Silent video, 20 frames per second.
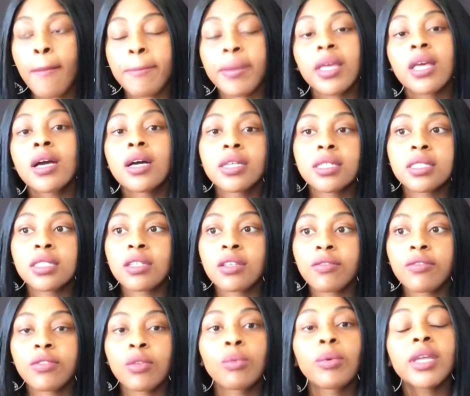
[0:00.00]
because
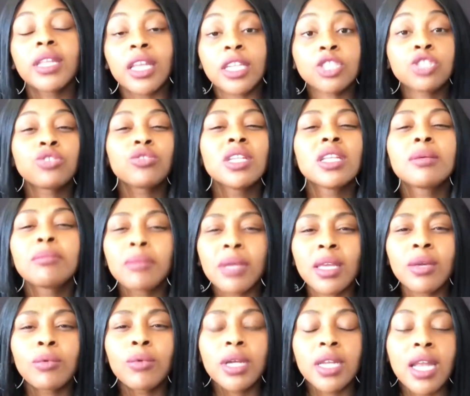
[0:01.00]
of the way they treated
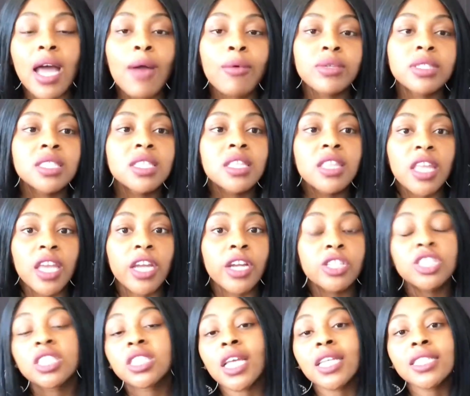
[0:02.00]
me when I was
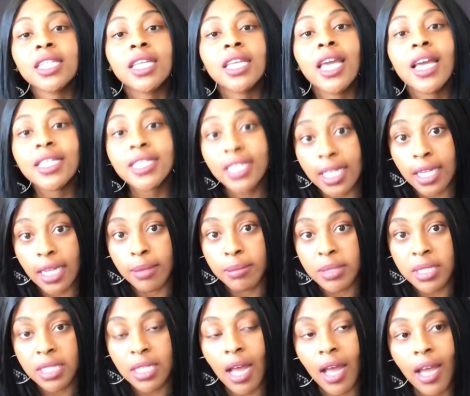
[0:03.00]
there, just as a guest getting a
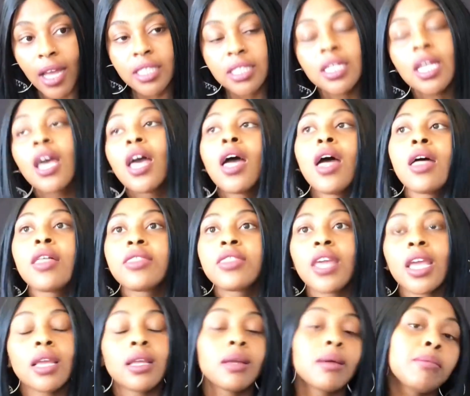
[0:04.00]
massage.
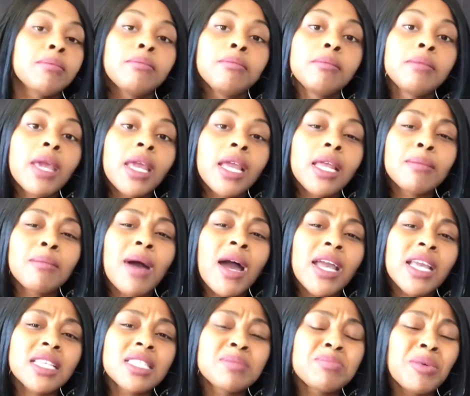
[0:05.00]
They made
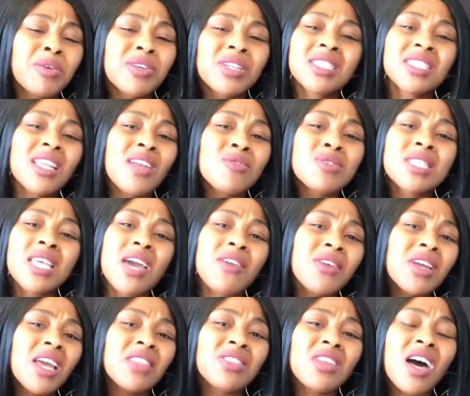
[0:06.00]
my experience that I was
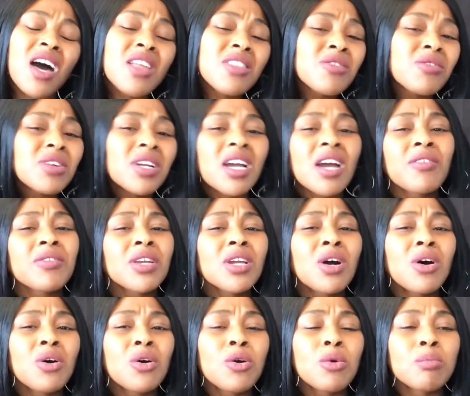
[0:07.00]
having at the other recovery
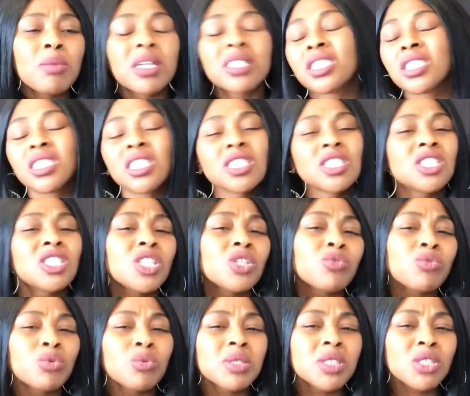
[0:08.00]
home, and just in
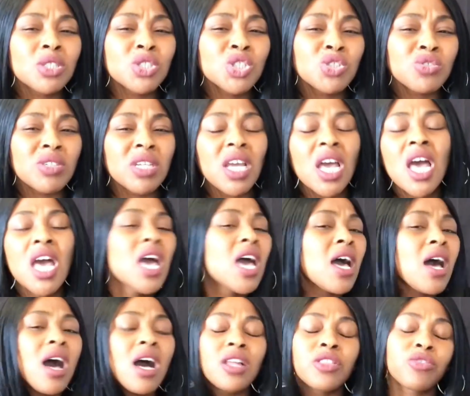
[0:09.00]
general with surgery,
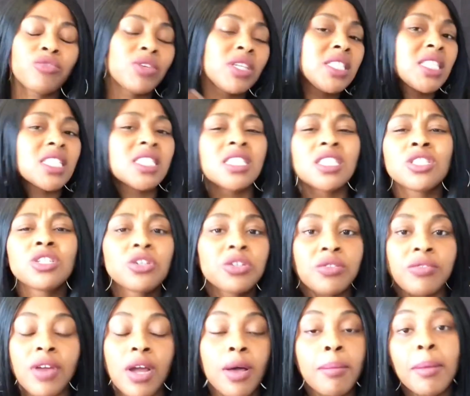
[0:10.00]
a three sixty
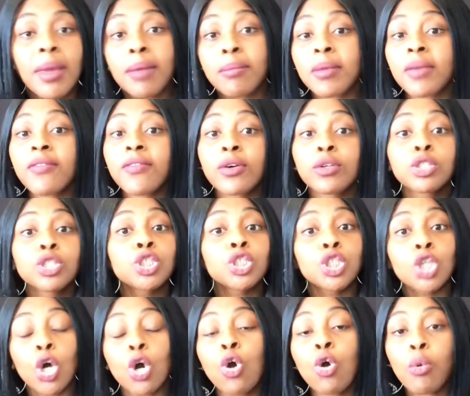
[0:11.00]
turnaround. It made me feel
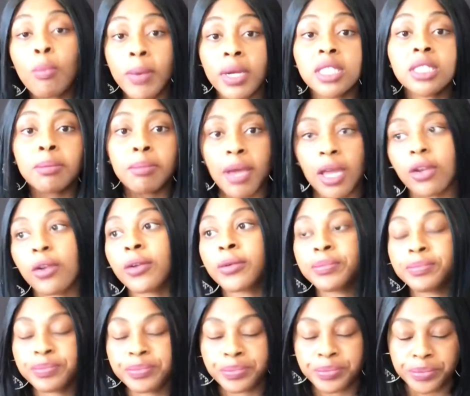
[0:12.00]
so much better.